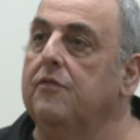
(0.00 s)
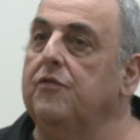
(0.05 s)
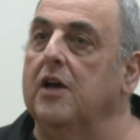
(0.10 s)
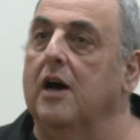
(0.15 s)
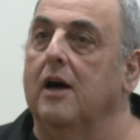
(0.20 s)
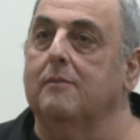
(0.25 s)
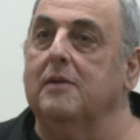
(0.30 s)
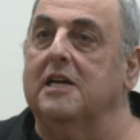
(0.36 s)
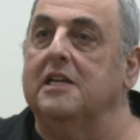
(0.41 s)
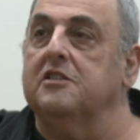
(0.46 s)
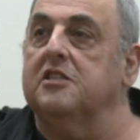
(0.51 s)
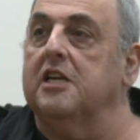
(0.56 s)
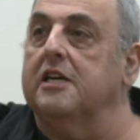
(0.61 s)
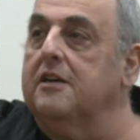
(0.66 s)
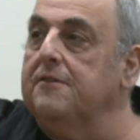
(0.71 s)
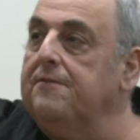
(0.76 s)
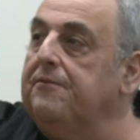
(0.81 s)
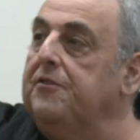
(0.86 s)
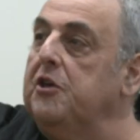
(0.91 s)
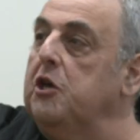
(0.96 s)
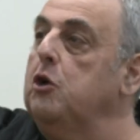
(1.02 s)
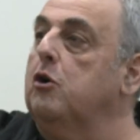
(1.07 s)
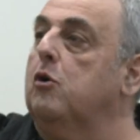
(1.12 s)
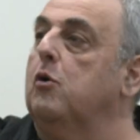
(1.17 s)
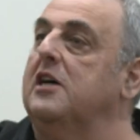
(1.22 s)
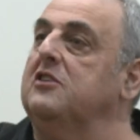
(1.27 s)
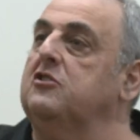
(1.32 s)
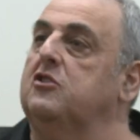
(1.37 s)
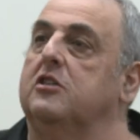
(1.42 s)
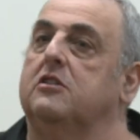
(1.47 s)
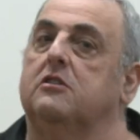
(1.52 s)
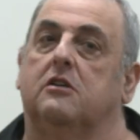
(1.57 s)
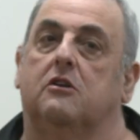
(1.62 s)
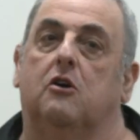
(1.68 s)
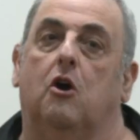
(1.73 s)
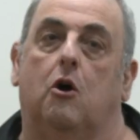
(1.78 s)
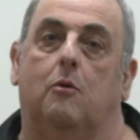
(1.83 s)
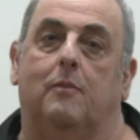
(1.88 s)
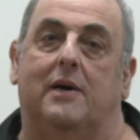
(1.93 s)
I'm going to take a few questions and
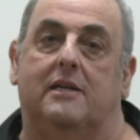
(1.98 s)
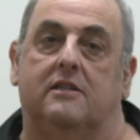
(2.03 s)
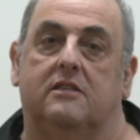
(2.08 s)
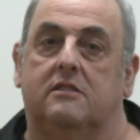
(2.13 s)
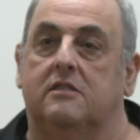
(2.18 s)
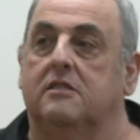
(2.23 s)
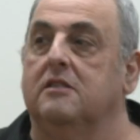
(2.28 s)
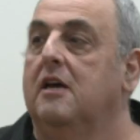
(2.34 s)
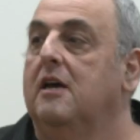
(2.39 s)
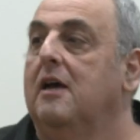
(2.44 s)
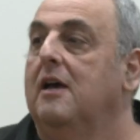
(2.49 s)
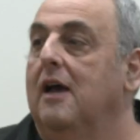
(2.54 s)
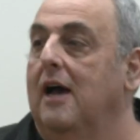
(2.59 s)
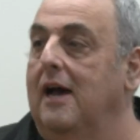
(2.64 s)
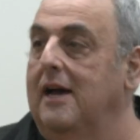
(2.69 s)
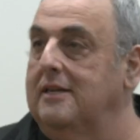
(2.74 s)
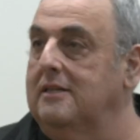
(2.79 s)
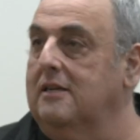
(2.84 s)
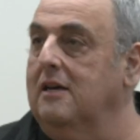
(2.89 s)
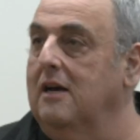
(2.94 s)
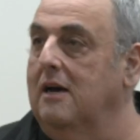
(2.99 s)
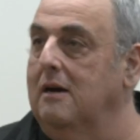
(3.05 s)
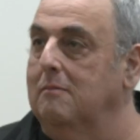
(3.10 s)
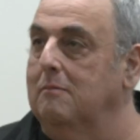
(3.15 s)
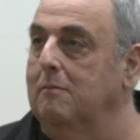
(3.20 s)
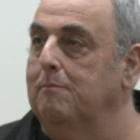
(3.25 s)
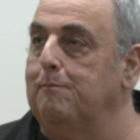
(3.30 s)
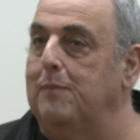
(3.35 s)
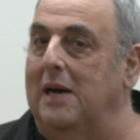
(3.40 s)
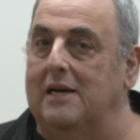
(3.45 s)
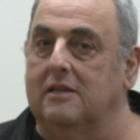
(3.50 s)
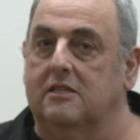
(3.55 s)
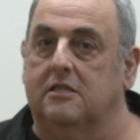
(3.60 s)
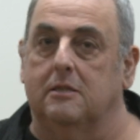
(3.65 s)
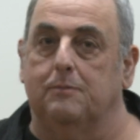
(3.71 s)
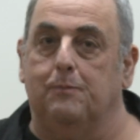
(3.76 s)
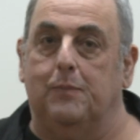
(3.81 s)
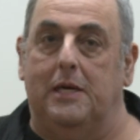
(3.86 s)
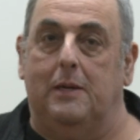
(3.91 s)
comments and come back
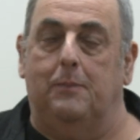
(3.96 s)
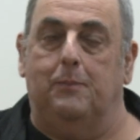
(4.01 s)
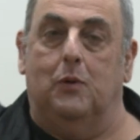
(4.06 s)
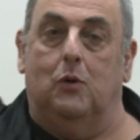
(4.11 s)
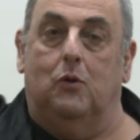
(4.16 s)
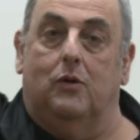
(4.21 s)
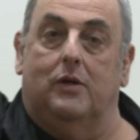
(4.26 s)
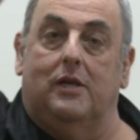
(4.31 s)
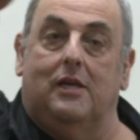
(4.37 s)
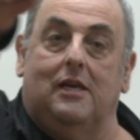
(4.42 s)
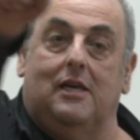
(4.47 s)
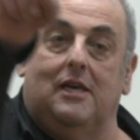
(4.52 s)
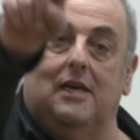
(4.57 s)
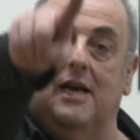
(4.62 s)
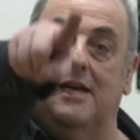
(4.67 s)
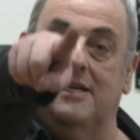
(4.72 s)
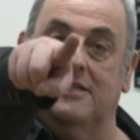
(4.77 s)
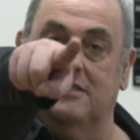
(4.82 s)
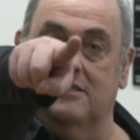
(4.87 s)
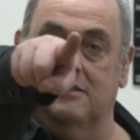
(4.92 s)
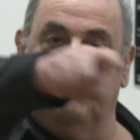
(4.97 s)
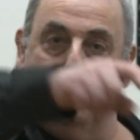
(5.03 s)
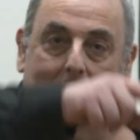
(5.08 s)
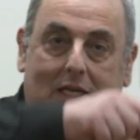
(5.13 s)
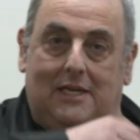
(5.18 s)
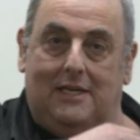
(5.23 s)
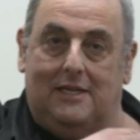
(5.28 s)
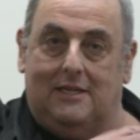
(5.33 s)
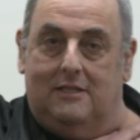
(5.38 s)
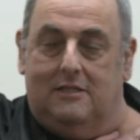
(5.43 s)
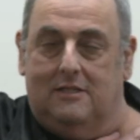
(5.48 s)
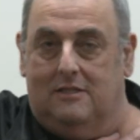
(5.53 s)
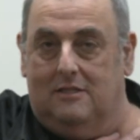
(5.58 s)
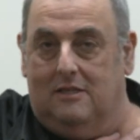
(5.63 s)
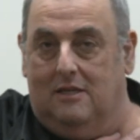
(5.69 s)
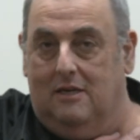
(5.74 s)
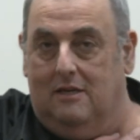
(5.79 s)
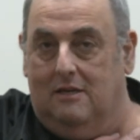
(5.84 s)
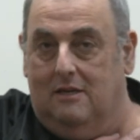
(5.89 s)
to people. Yes, please.
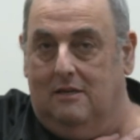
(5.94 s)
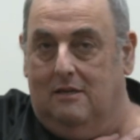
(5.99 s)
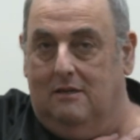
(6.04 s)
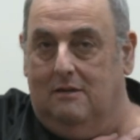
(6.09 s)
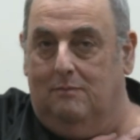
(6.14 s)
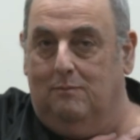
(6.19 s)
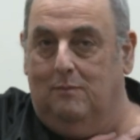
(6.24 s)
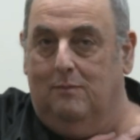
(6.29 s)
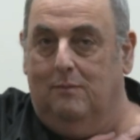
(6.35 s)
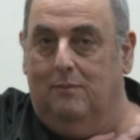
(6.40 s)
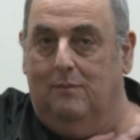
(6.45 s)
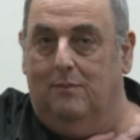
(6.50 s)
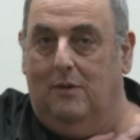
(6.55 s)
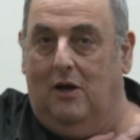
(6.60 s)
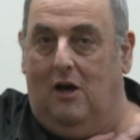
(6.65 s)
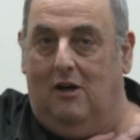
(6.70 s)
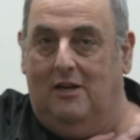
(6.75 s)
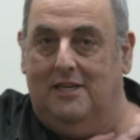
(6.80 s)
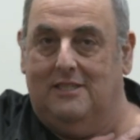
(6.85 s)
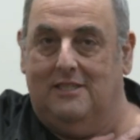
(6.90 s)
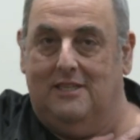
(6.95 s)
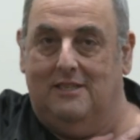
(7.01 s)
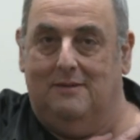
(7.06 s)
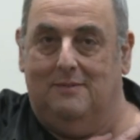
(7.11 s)
Heidi.